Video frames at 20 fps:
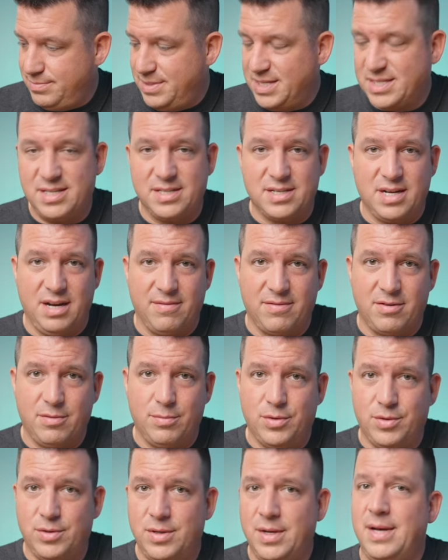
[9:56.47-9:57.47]
this is
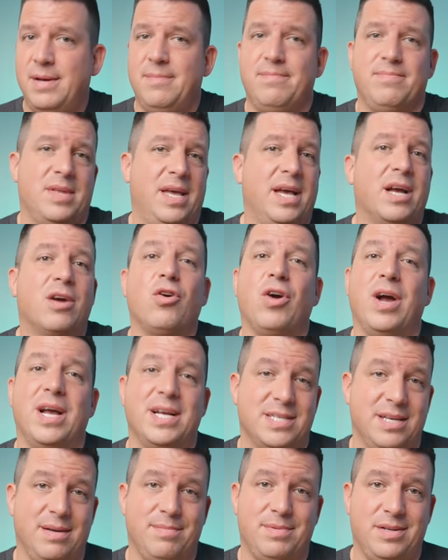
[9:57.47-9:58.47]
comfortable it
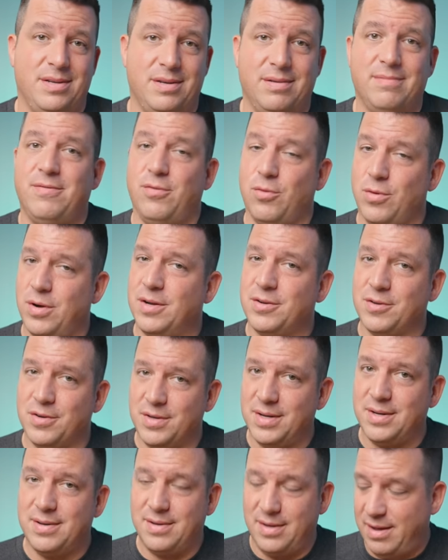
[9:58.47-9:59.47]
cranks up to
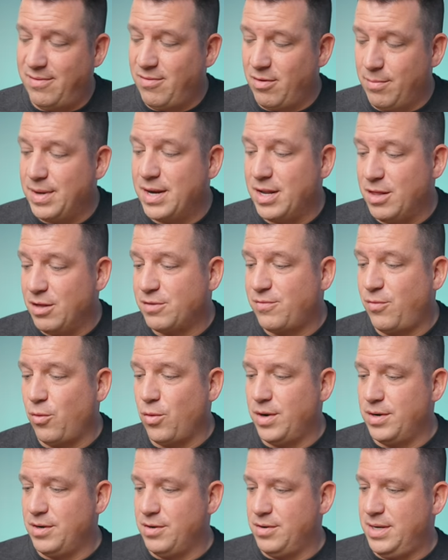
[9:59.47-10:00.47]
400, every bit of those
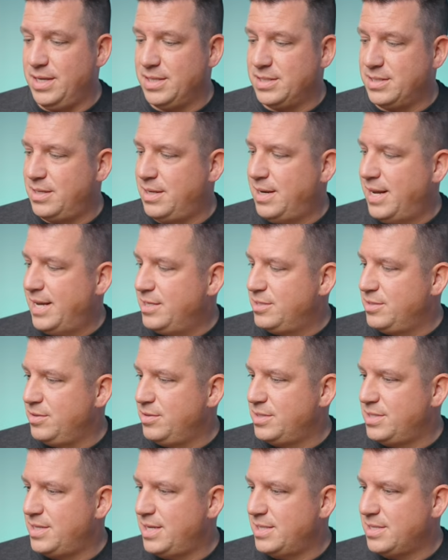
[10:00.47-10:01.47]
400 nits that
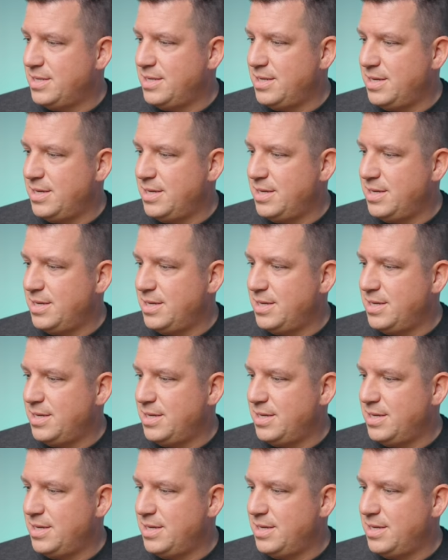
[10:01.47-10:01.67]
ASUS says it